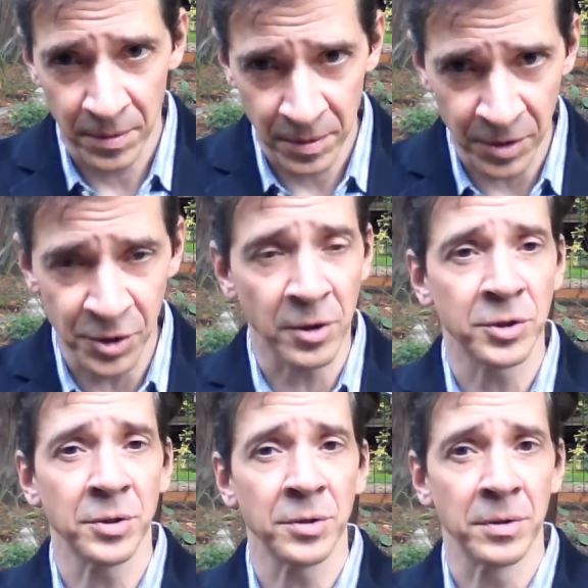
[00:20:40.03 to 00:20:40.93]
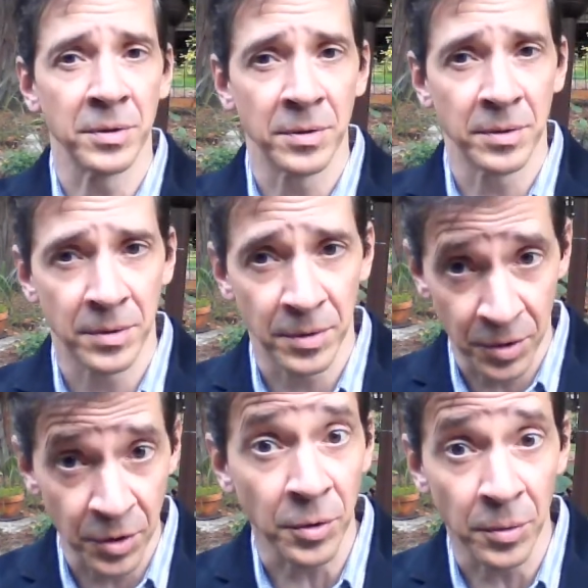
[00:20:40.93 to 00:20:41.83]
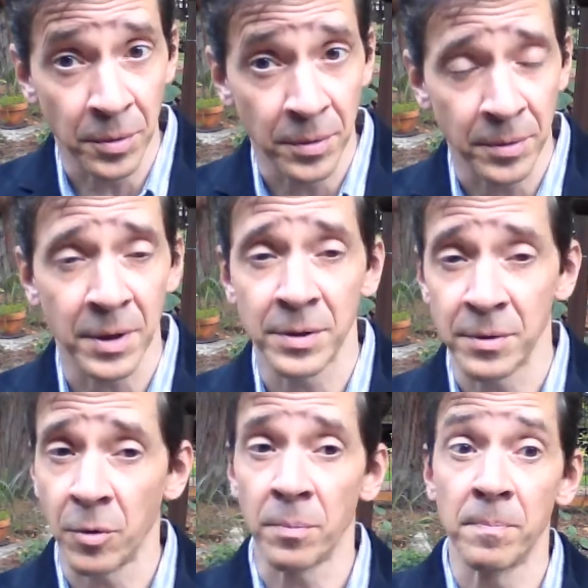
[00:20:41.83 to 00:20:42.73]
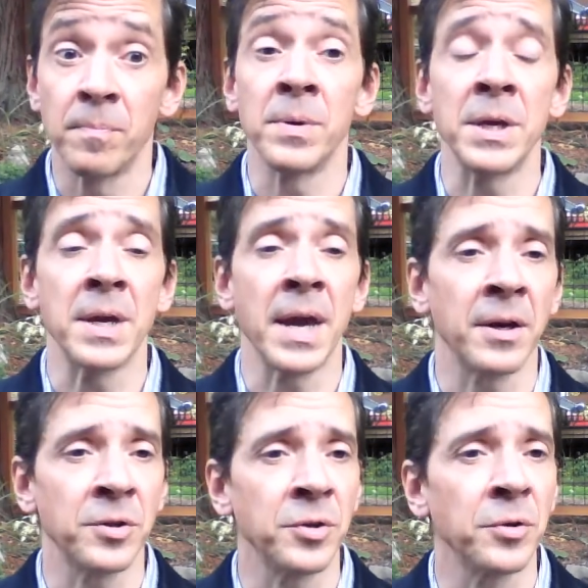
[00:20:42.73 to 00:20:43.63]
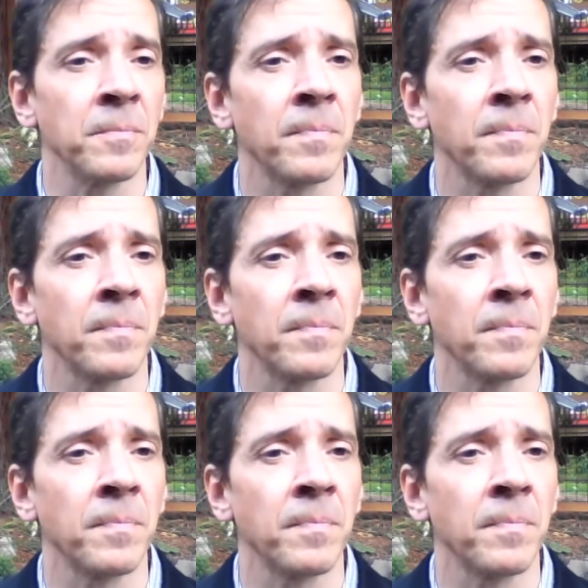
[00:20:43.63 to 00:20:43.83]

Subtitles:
conjunction Q, okay, or P and Q.